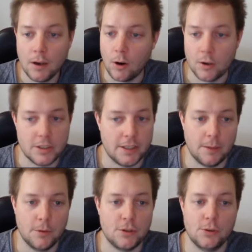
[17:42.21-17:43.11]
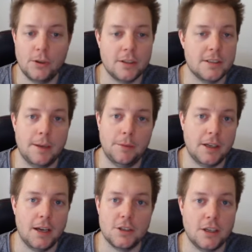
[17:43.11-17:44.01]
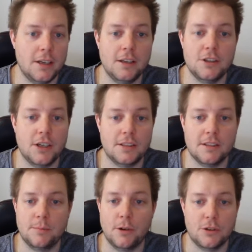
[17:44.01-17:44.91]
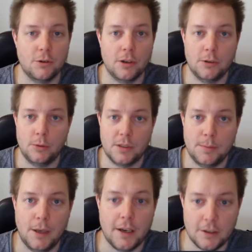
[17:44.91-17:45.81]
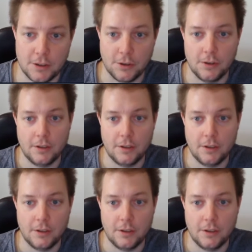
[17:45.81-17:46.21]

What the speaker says: Honestly, I'm not doing this application any justice by trying to explain it to you.